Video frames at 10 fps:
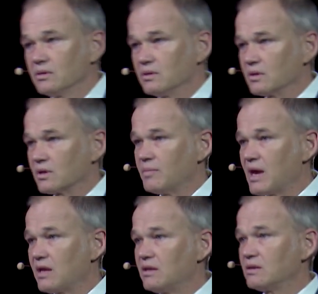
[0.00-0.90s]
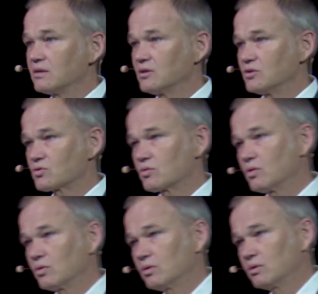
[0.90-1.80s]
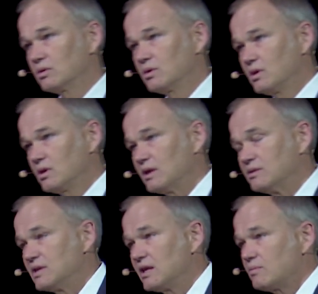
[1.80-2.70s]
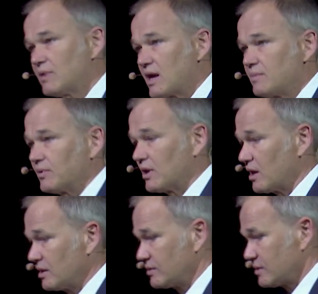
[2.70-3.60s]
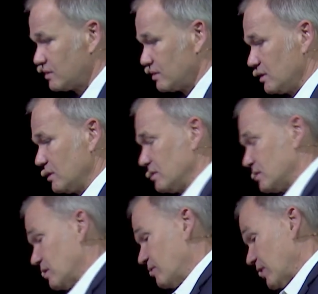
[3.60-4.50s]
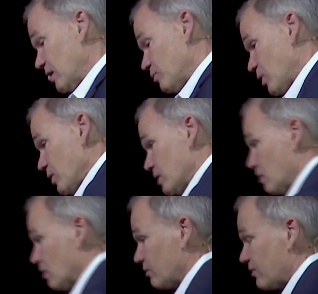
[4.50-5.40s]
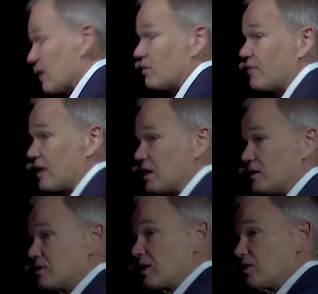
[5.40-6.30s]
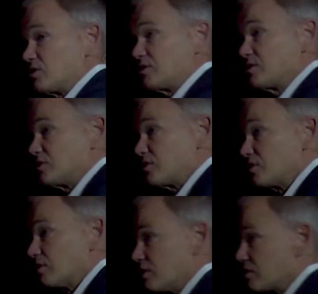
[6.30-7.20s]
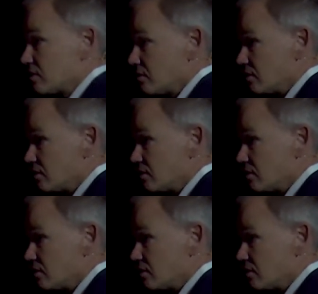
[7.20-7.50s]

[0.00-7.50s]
the command and control and data pipelines to develop what we call firefighting intelligence as a service.